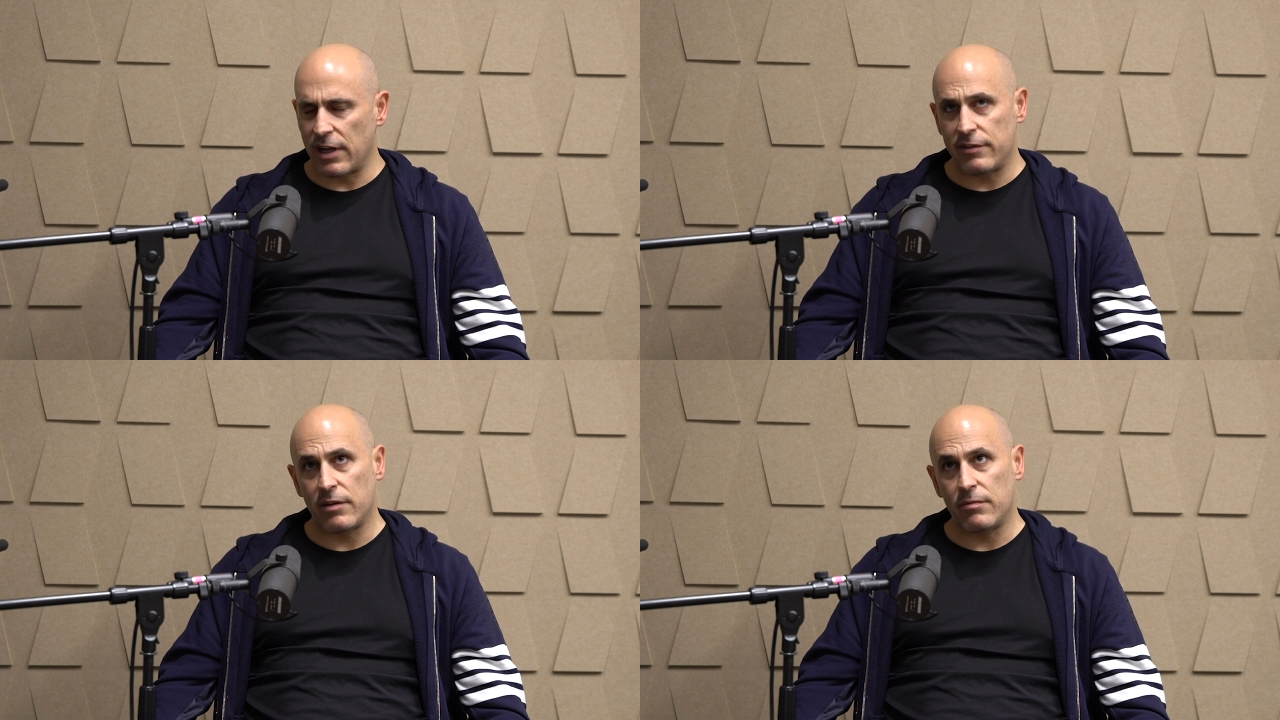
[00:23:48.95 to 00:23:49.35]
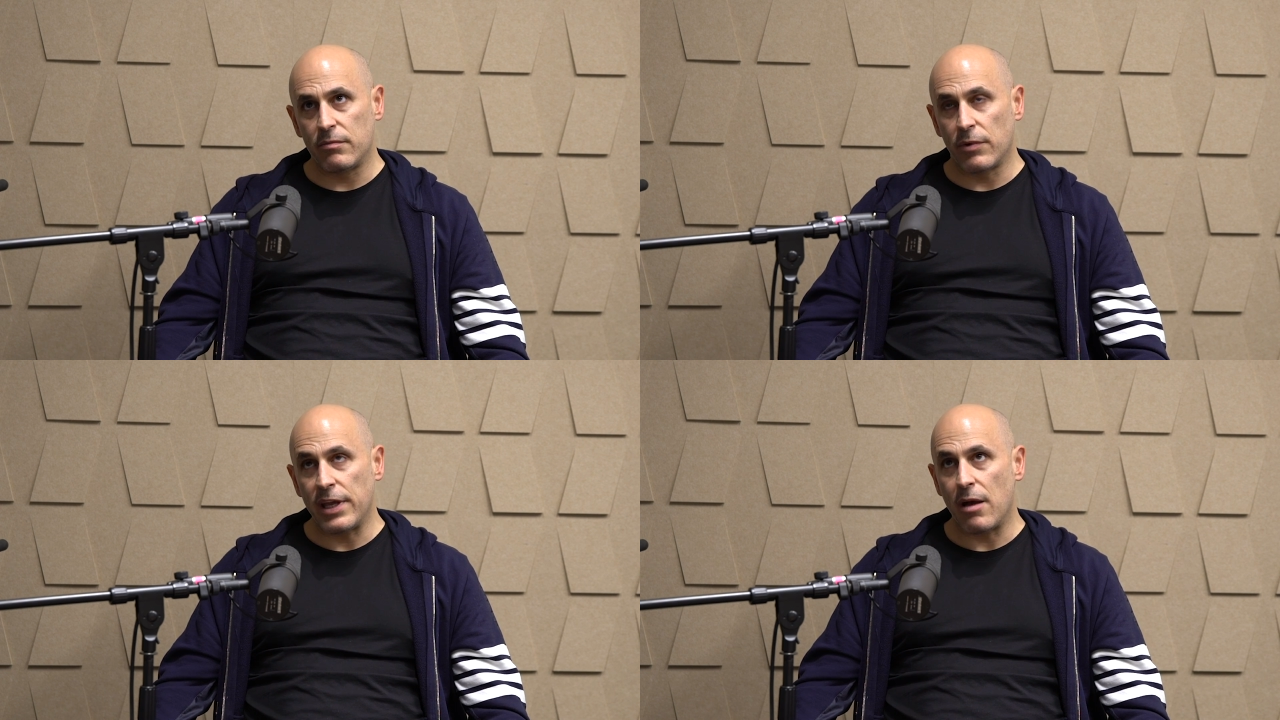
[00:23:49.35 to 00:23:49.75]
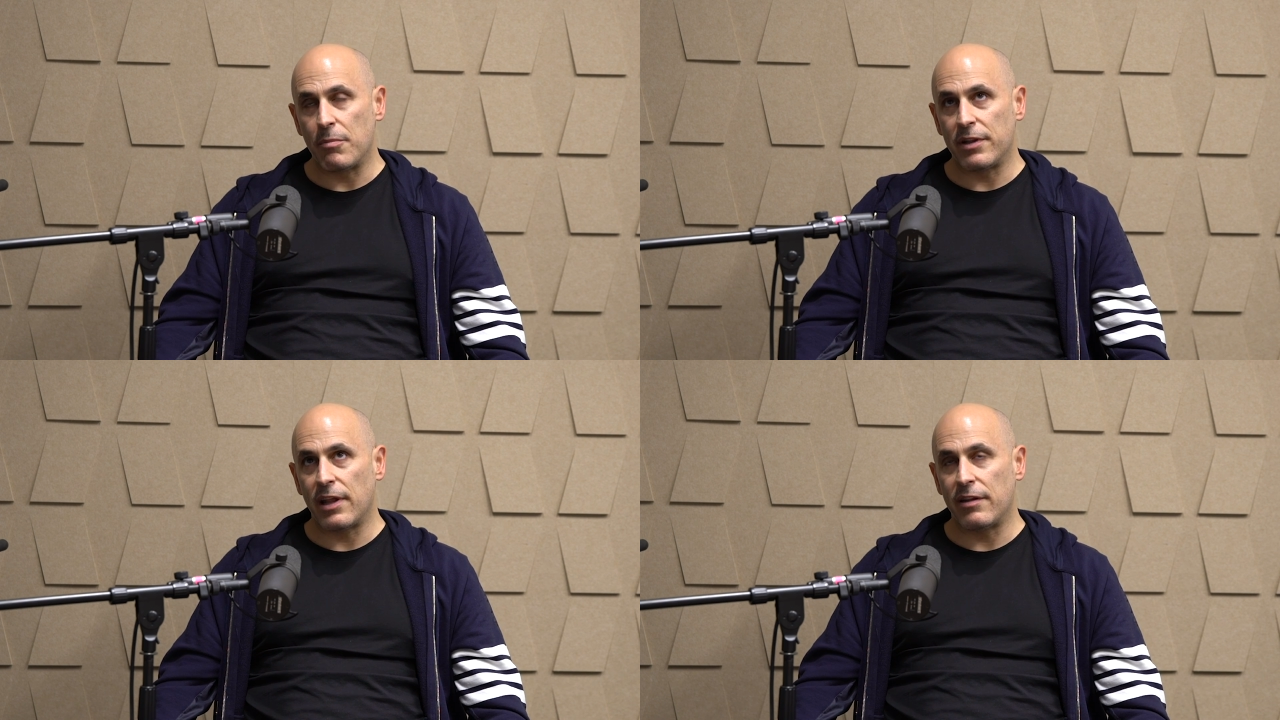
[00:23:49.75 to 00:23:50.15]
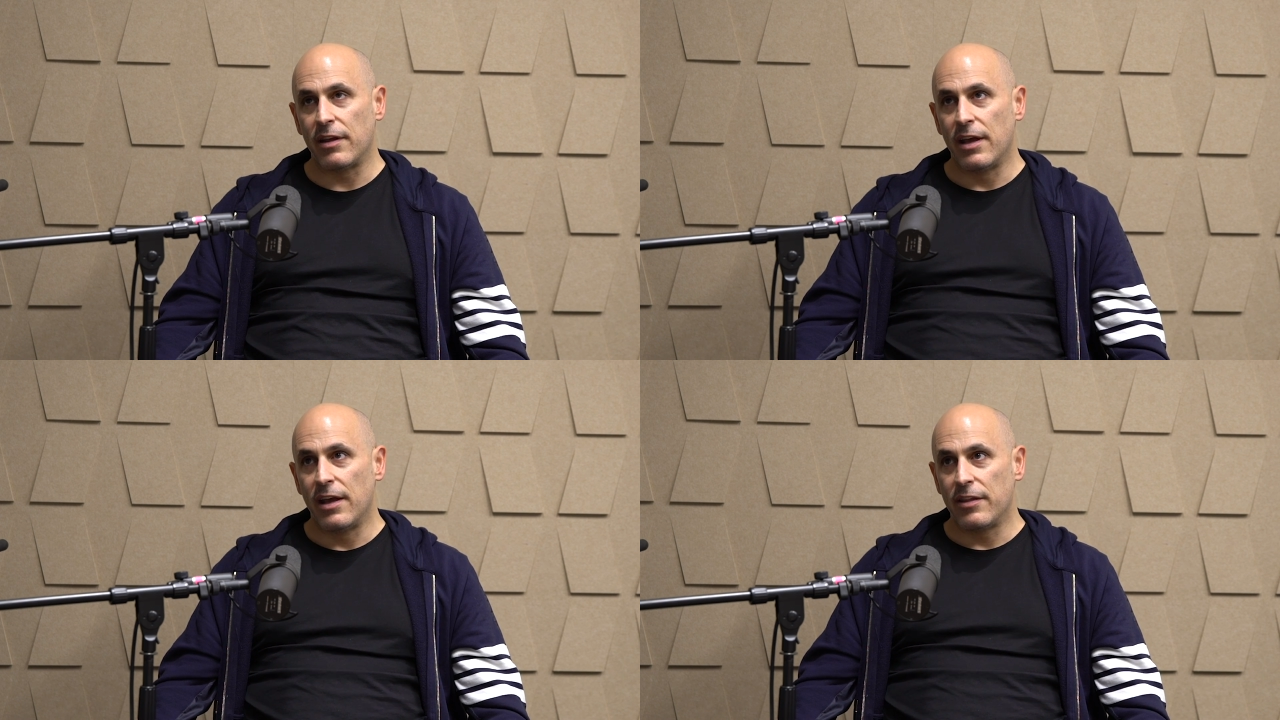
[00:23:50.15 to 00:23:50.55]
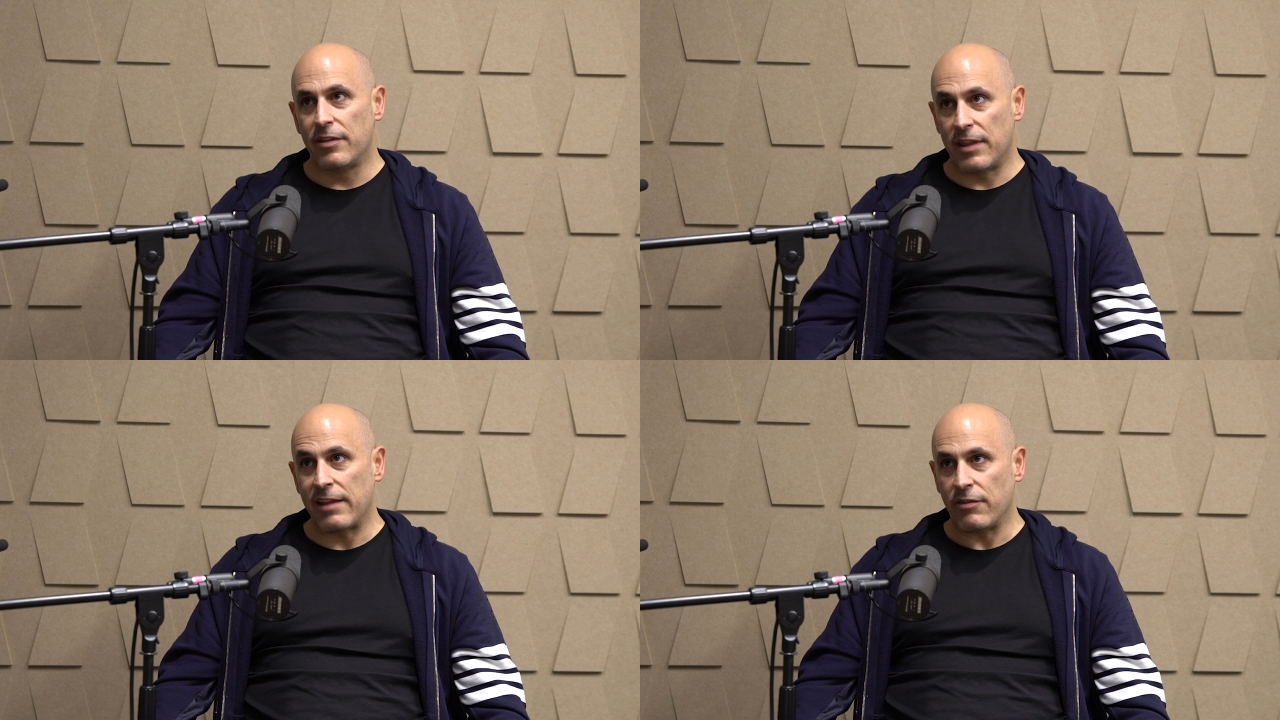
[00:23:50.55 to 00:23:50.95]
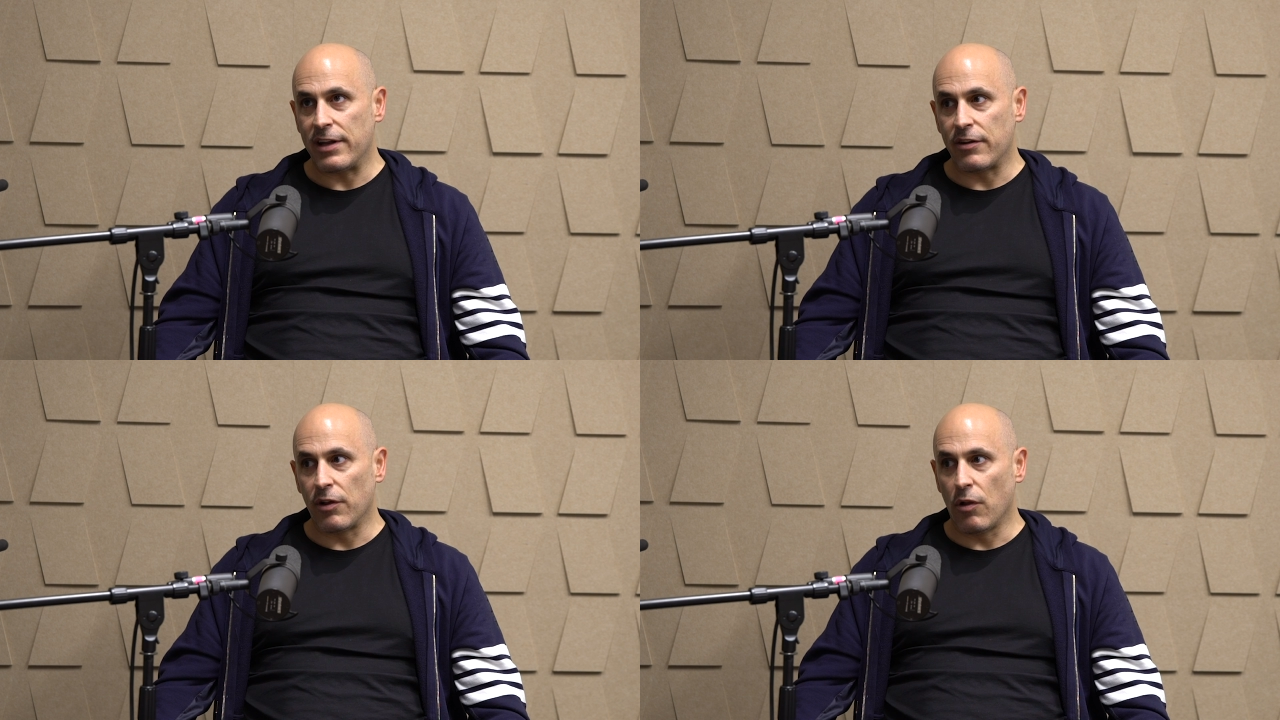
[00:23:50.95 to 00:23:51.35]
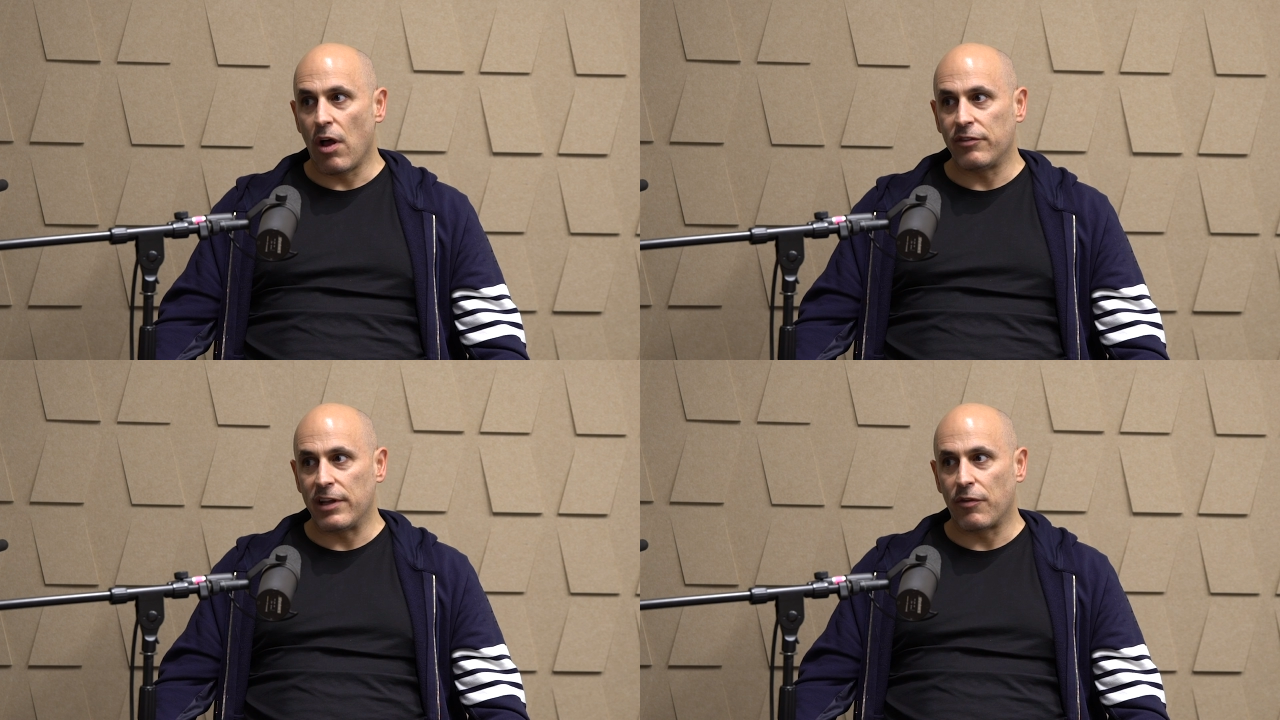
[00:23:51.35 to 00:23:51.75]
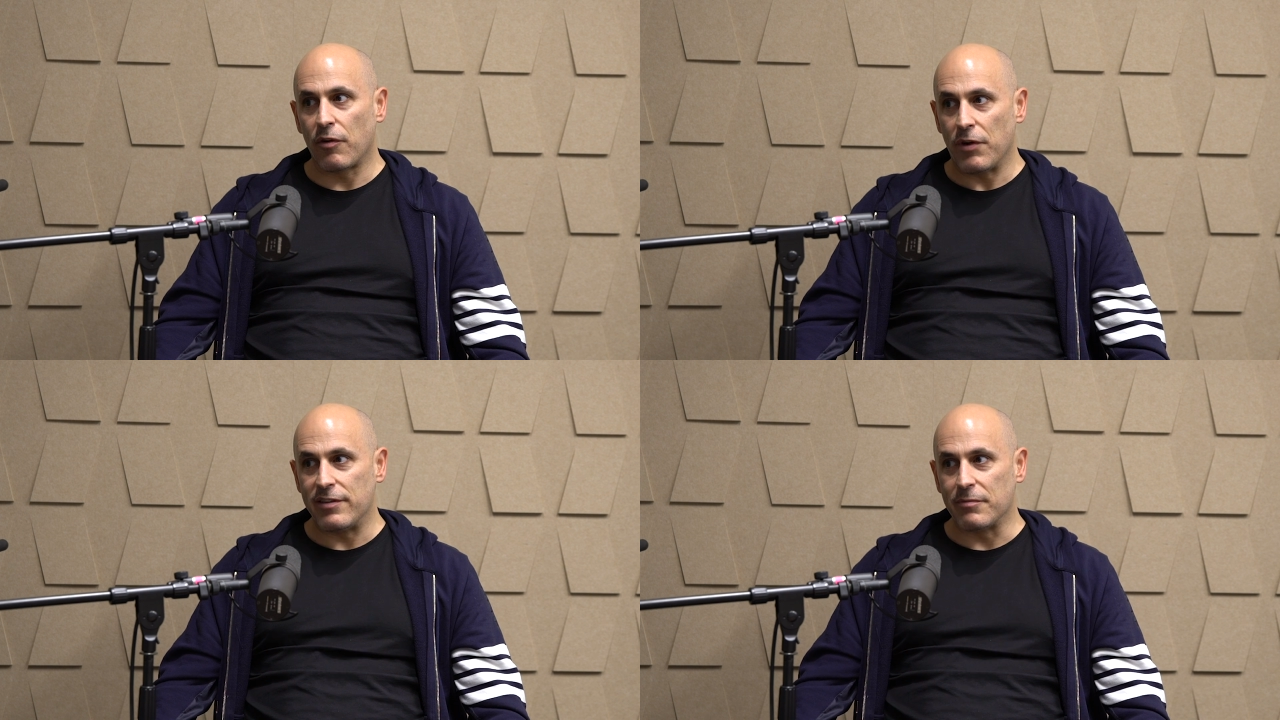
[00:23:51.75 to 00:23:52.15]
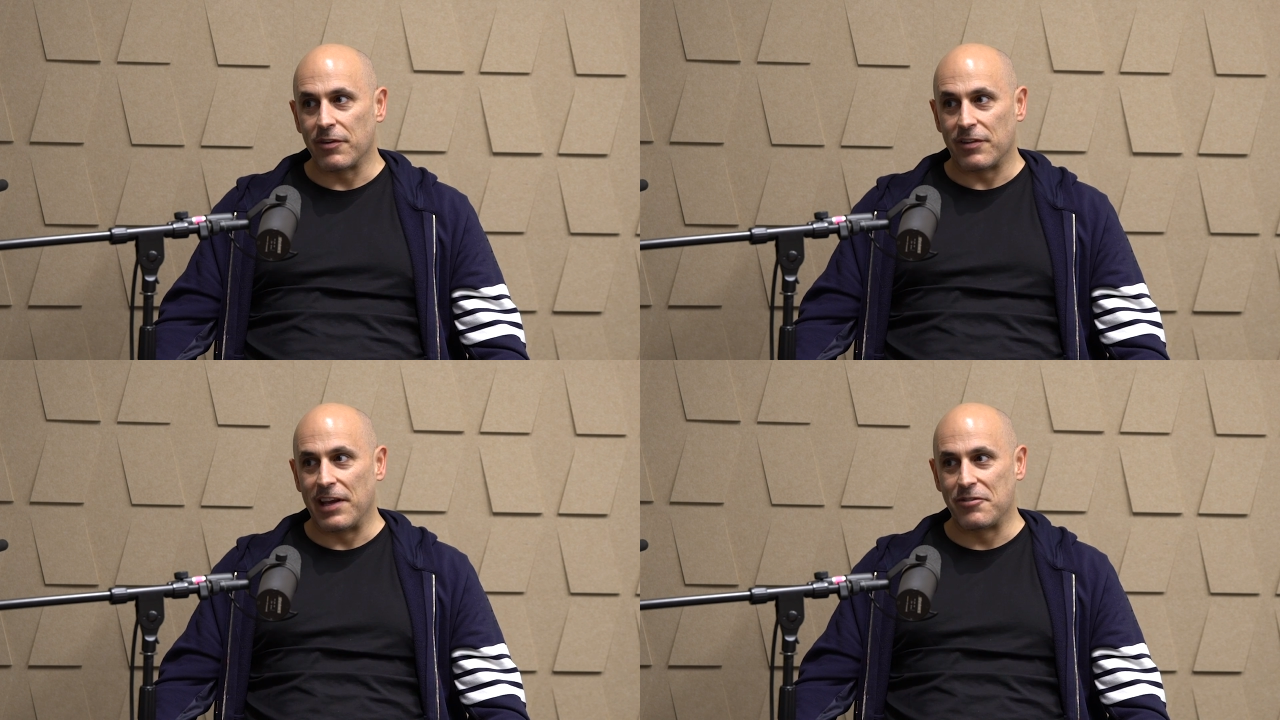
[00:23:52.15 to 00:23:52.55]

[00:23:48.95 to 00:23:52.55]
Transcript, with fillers: And I said, well, yeah, but that that's right. They're a loss leader for a reason because they